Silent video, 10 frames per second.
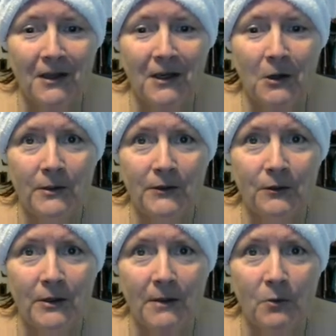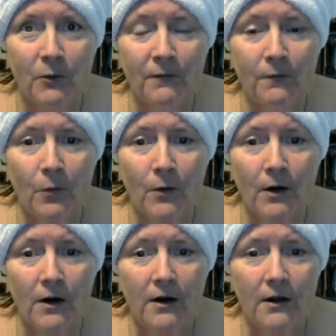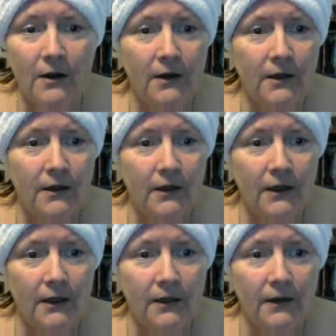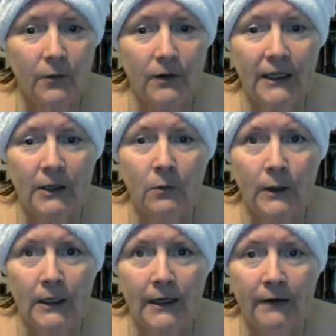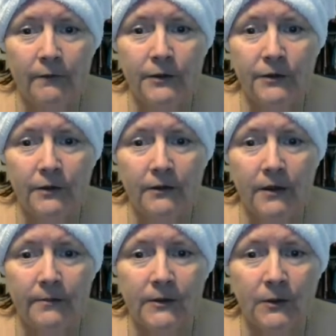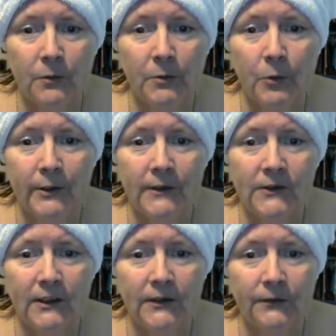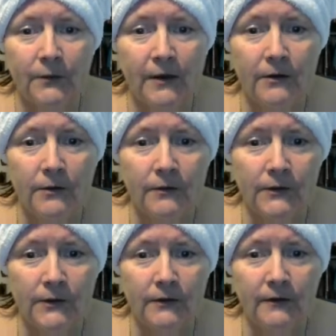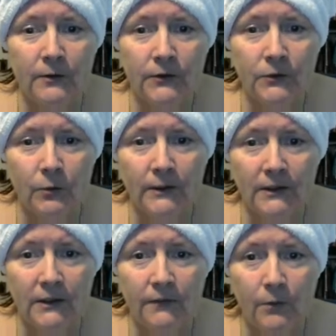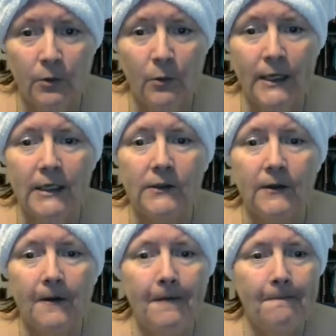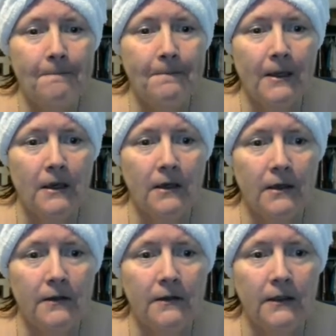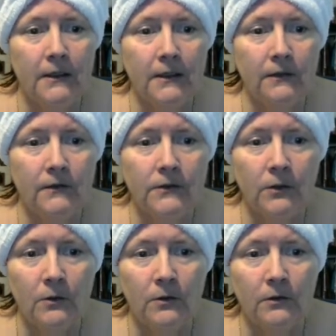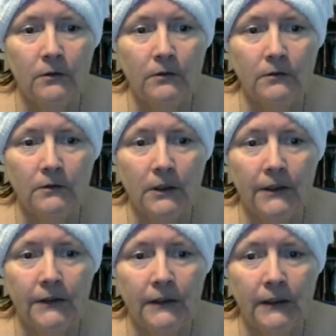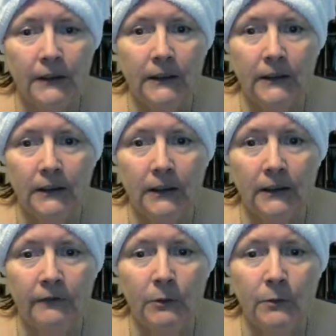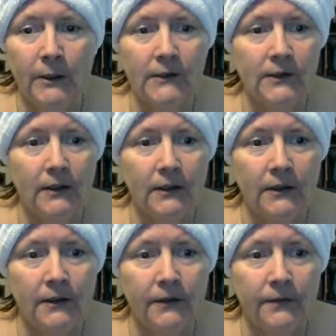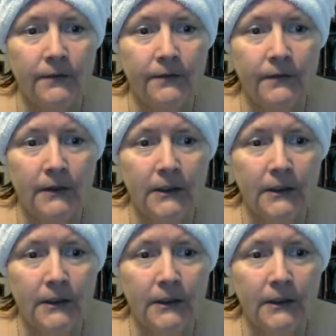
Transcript: keto is 38.4. Weekly average comes to 1.6 for those 24 weeks. The total on the 11 weeks of